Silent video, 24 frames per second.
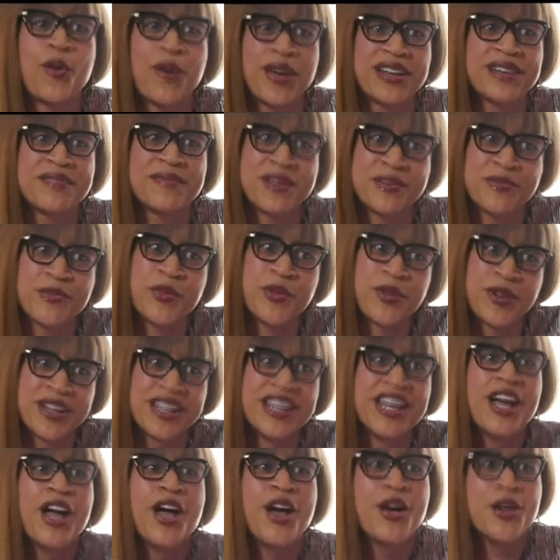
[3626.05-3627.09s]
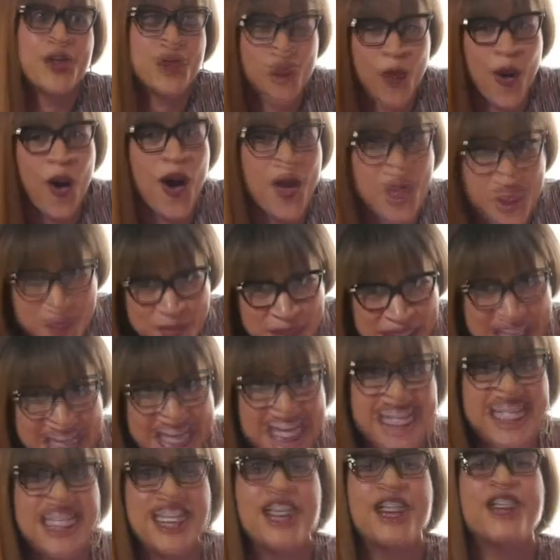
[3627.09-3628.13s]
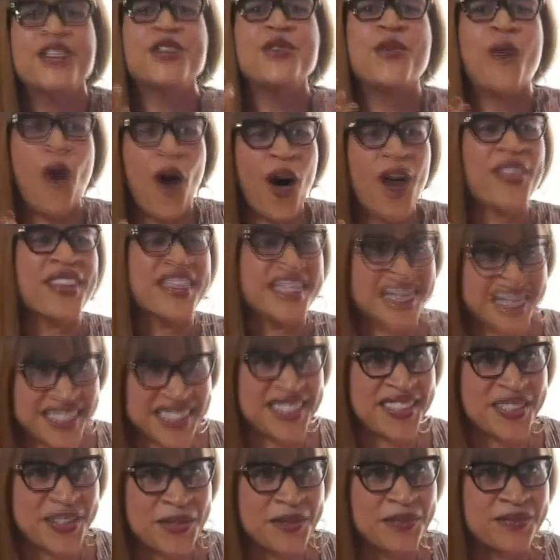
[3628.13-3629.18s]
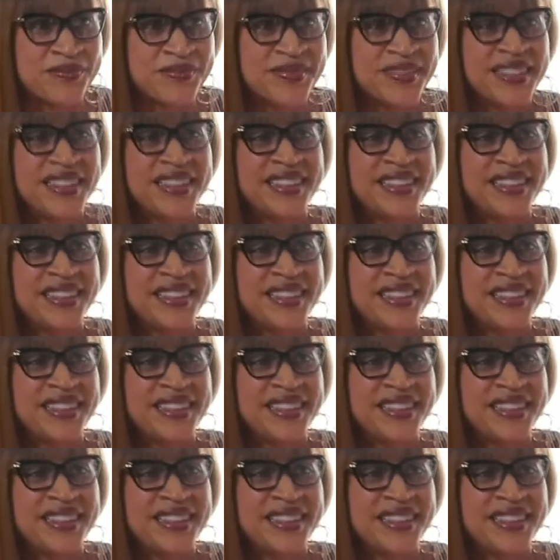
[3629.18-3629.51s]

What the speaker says: Oh, wait a minute, Maury, you are the man, you are the system.